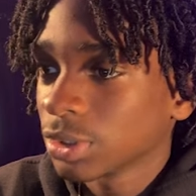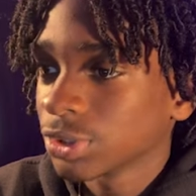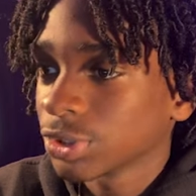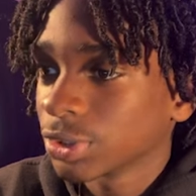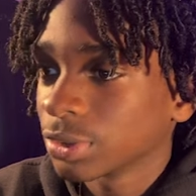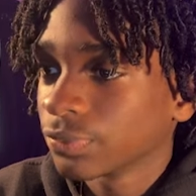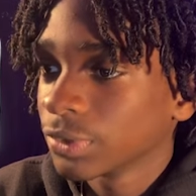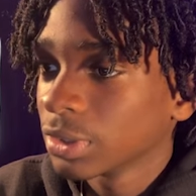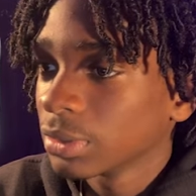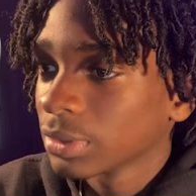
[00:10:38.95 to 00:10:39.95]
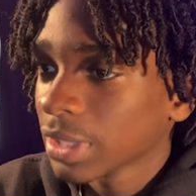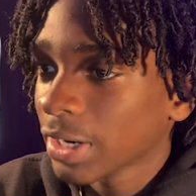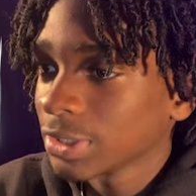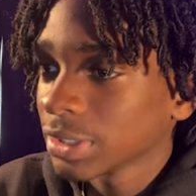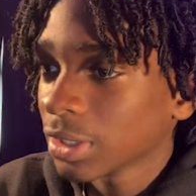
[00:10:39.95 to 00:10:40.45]
So kind
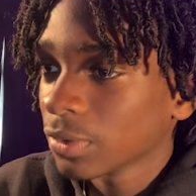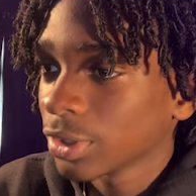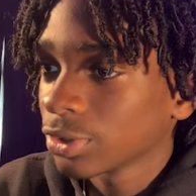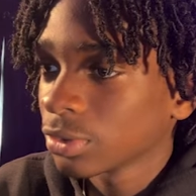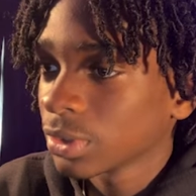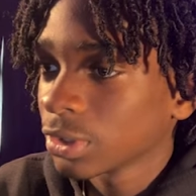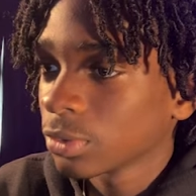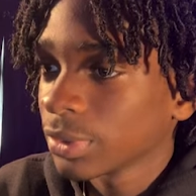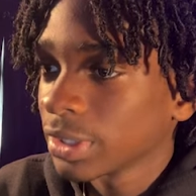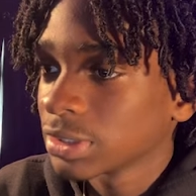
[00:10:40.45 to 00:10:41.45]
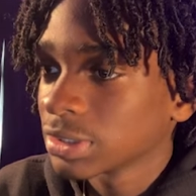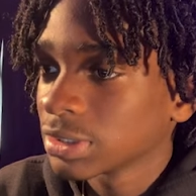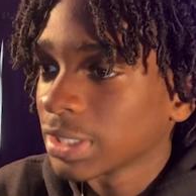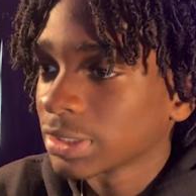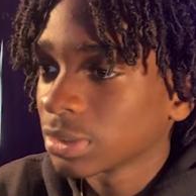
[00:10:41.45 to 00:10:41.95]
of running through a little bit to
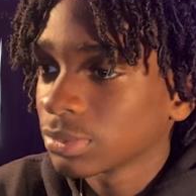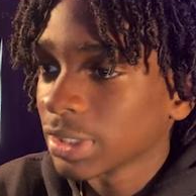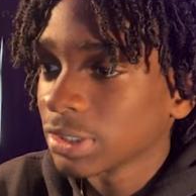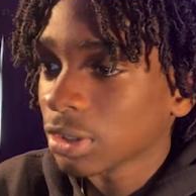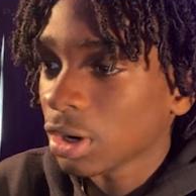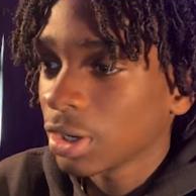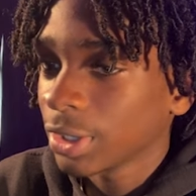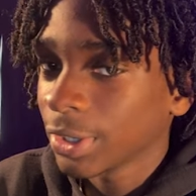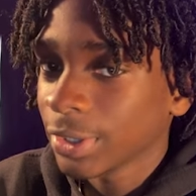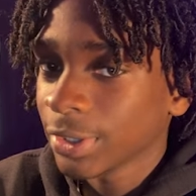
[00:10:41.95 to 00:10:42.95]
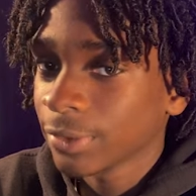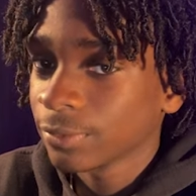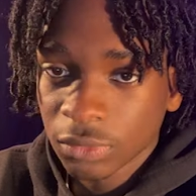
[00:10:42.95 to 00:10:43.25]
get some things on here,